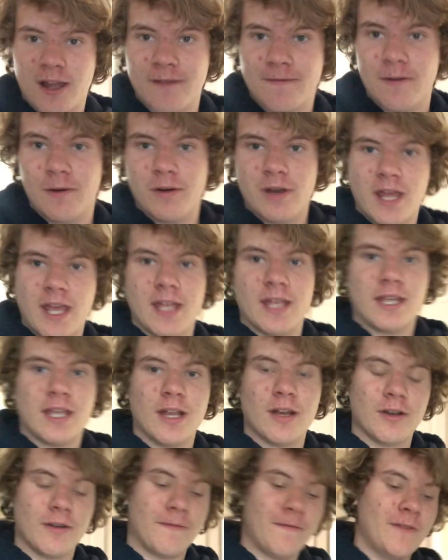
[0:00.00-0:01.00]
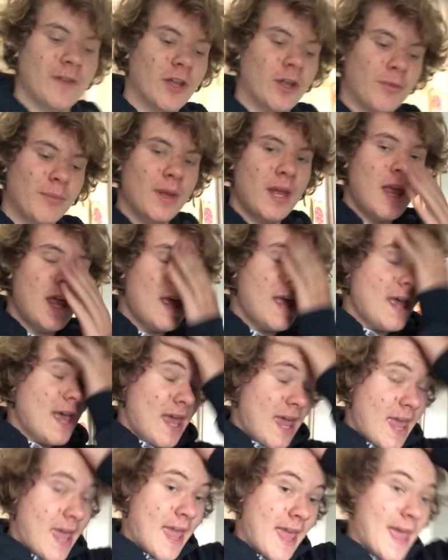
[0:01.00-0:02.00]
8 here to film
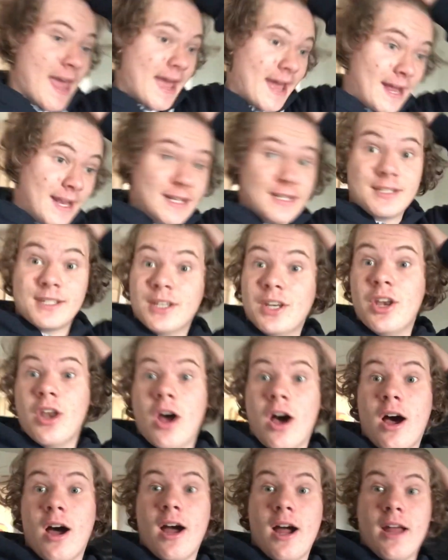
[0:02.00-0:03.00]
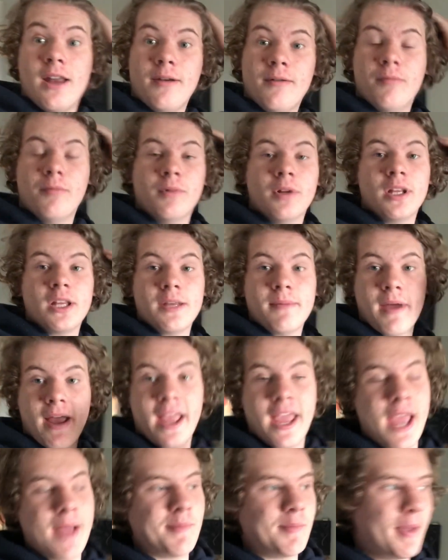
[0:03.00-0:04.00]
and not really my
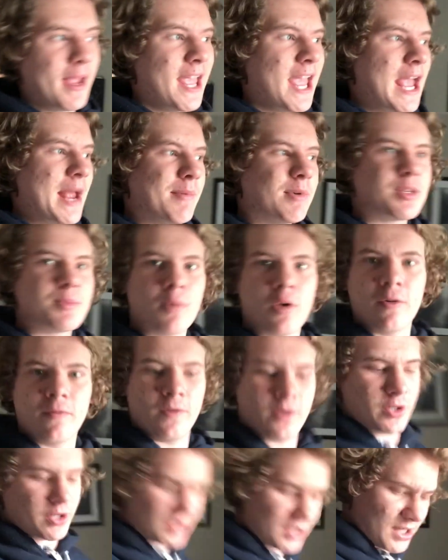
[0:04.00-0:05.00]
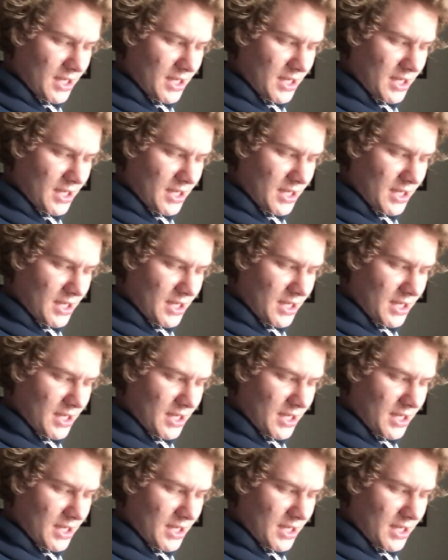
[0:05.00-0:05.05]
camera. My camera's more for just like